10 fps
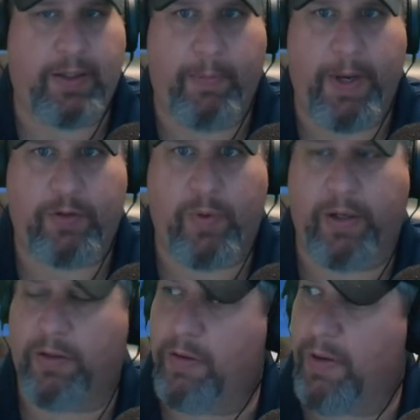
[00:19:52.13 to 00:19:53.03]
the best way
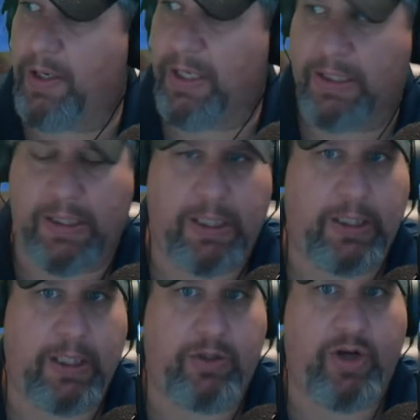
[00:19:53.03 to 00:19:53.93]
to do it is
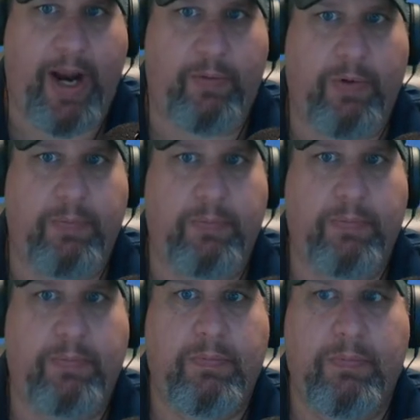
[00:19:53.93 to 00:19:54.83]
in the chat room.
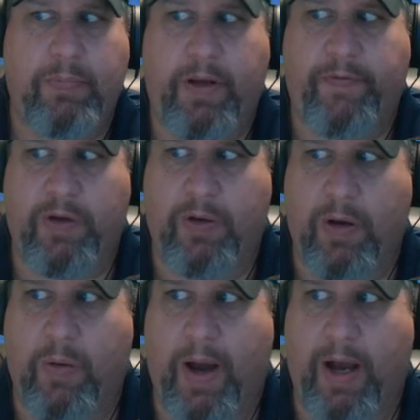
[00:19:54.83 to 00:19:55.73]
If you
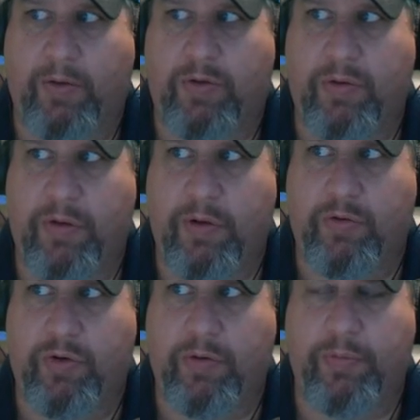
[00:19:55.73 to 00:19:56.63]
go out to
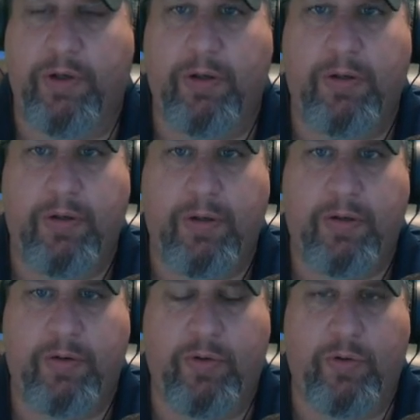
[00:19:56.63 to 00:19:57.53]
YouTube,
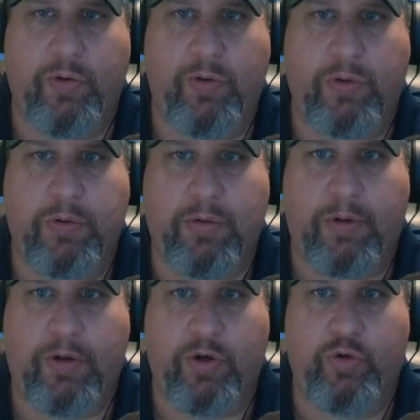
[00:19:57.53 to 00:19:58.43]
Google,
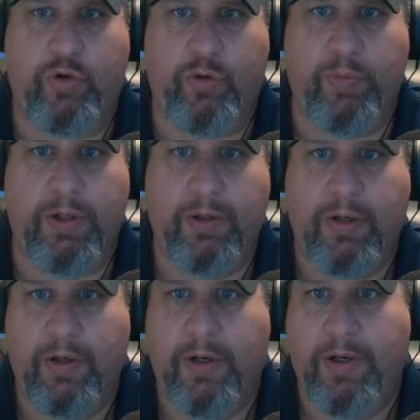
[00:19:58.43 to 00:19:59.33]
or YouTube,
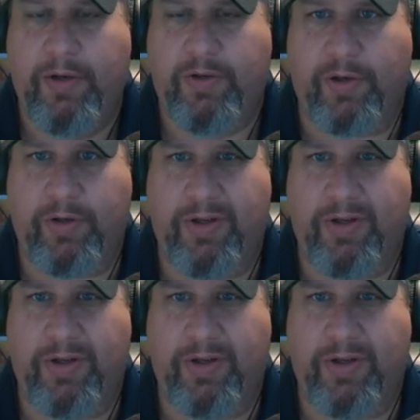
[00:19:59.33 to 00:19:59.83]
search